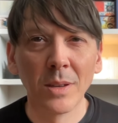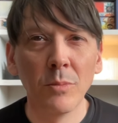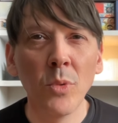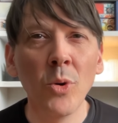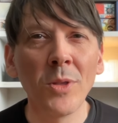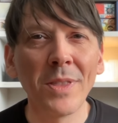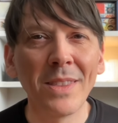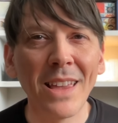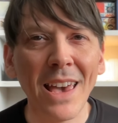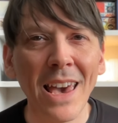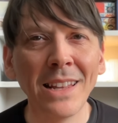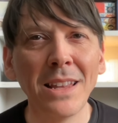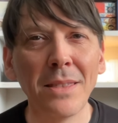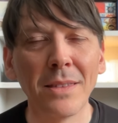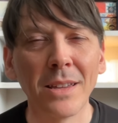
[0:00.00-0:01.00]
More than
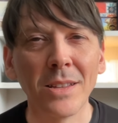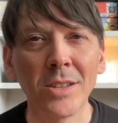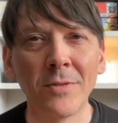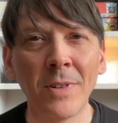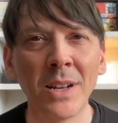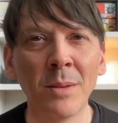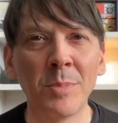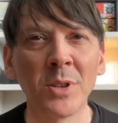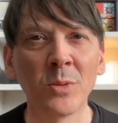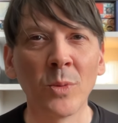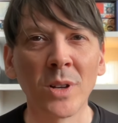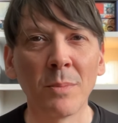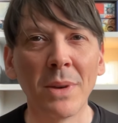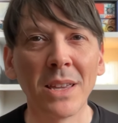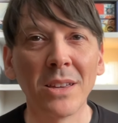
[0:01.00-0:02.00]
anything, developers
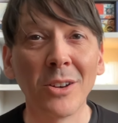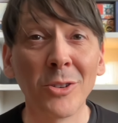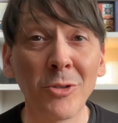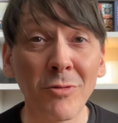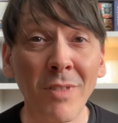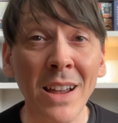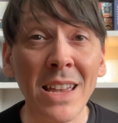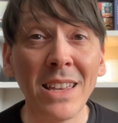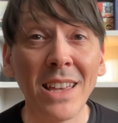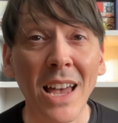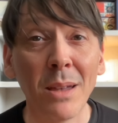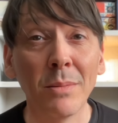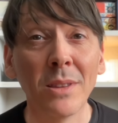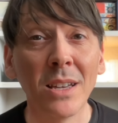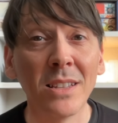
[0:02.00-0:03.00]
want to make a great
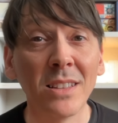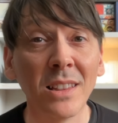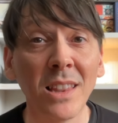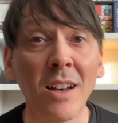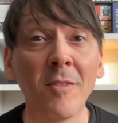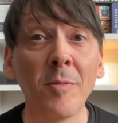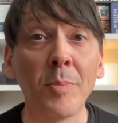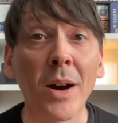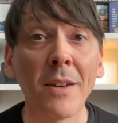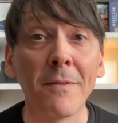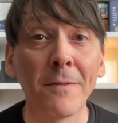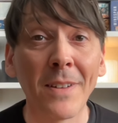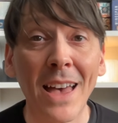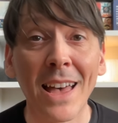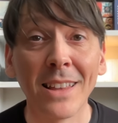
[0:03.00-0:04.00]
game that is loved by
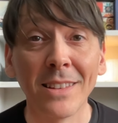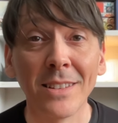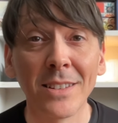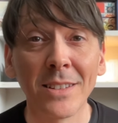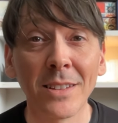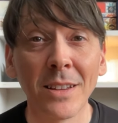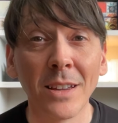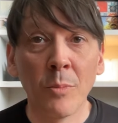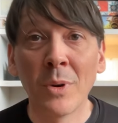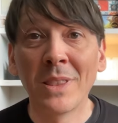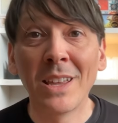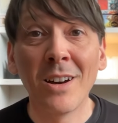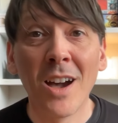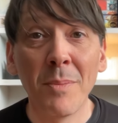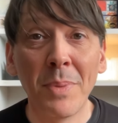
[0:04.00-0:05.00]
fans. And when
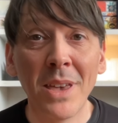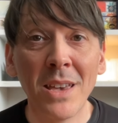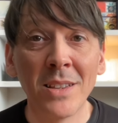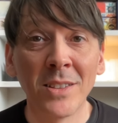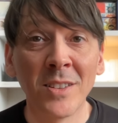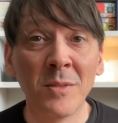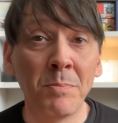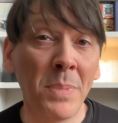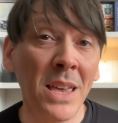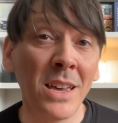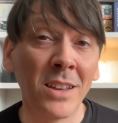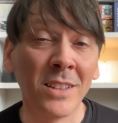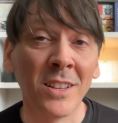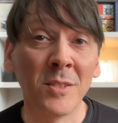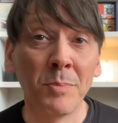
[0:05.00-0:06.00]
the IP is as big
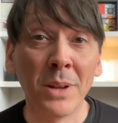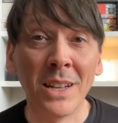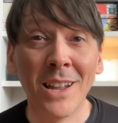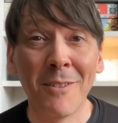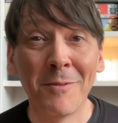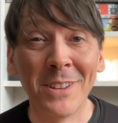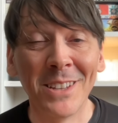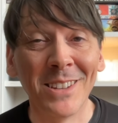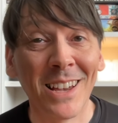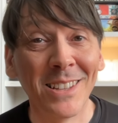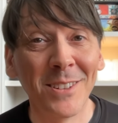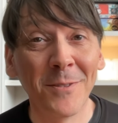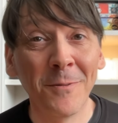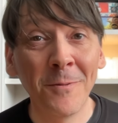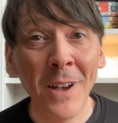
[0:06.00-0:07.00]
and as beloved
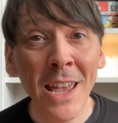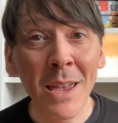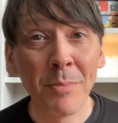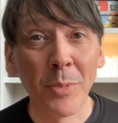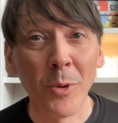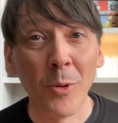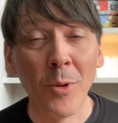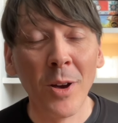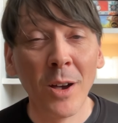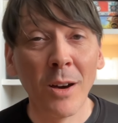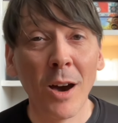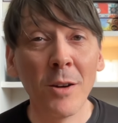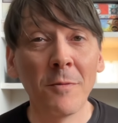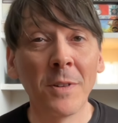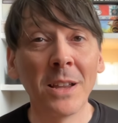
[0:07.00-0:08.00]
as Fable,
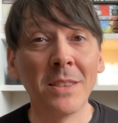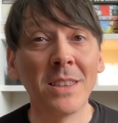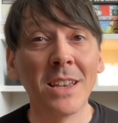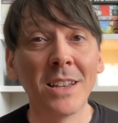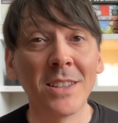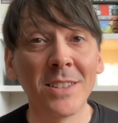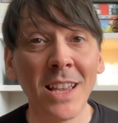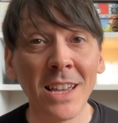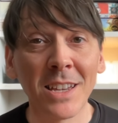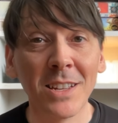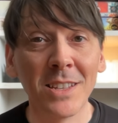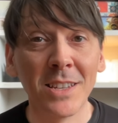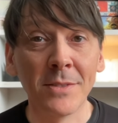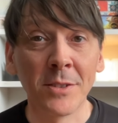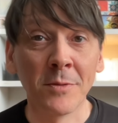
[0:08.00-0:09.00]
hopefully the
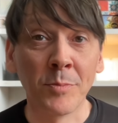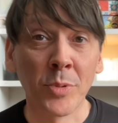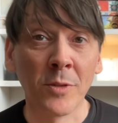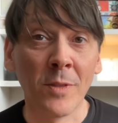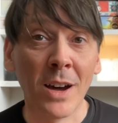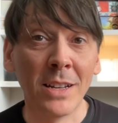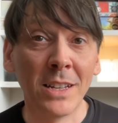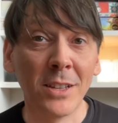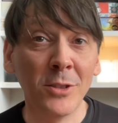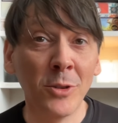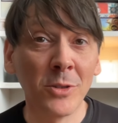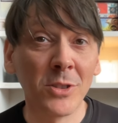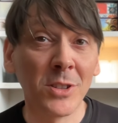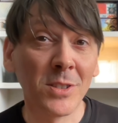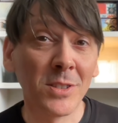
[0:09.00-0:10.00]
executives have provided
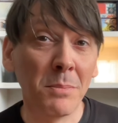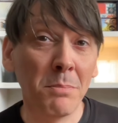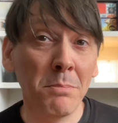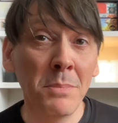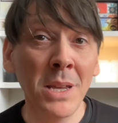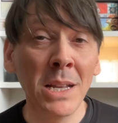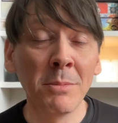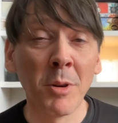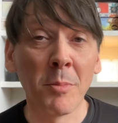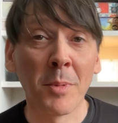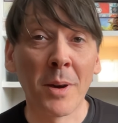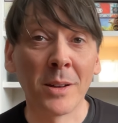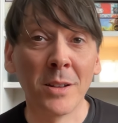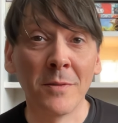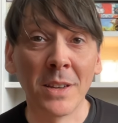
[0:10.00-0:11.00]
not just the minimum
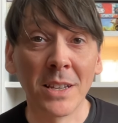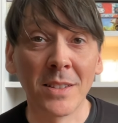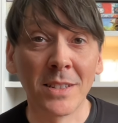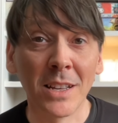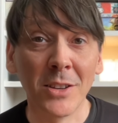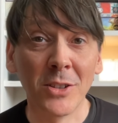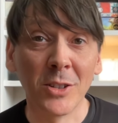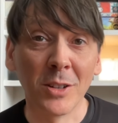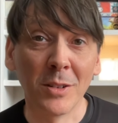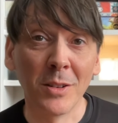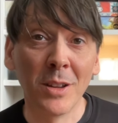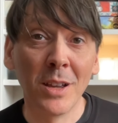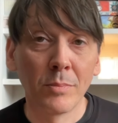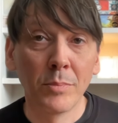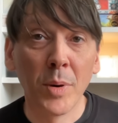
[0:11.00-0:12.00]
amount of extension,
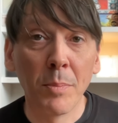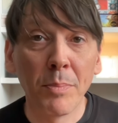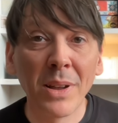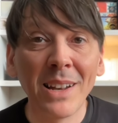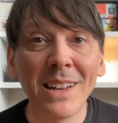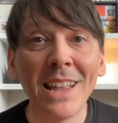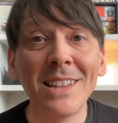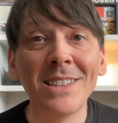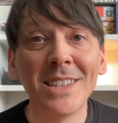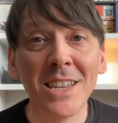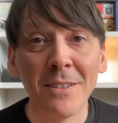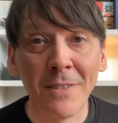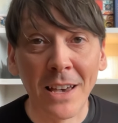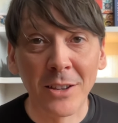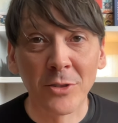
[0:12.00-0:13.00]
but plenty
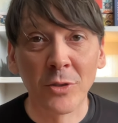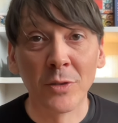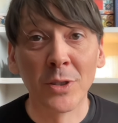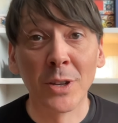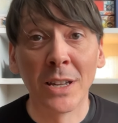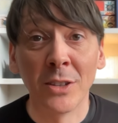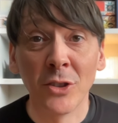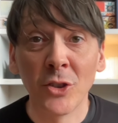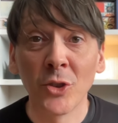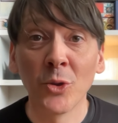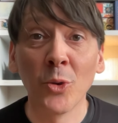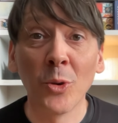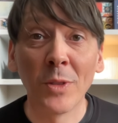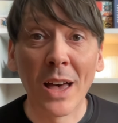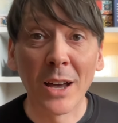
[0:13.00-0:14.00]
of extra to
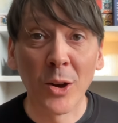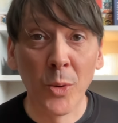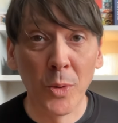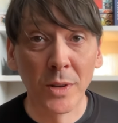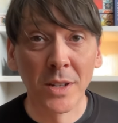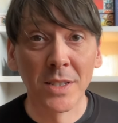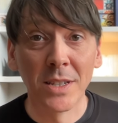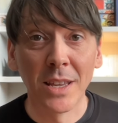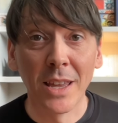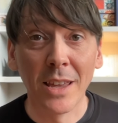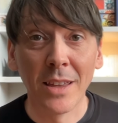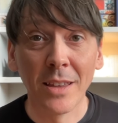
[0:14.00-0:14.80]
ensure that quality.